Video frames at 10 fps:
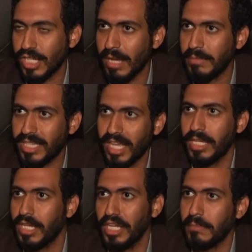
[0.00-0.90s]
how
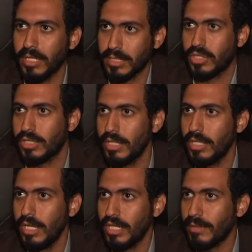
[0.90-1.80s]
Egyptians are suffering.
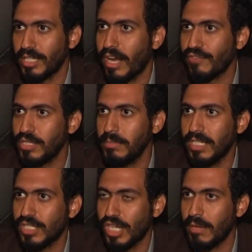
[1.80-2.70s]
You don't know
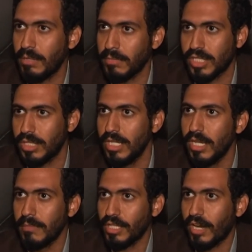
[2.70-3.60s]
anything about Egyptian
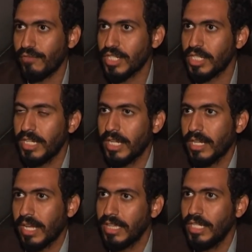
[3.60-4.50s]
people or the fact that we
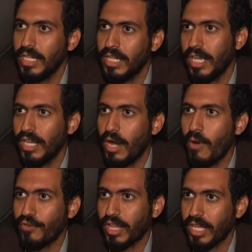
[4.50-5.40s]
camp here in
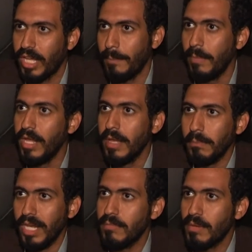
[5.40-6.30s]
tents and that we are
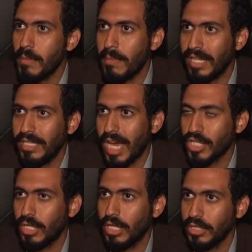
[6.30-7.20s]
sharing our money in
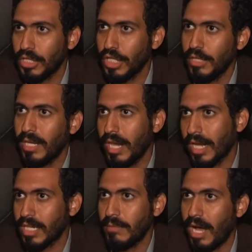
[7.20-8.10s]
order to eat.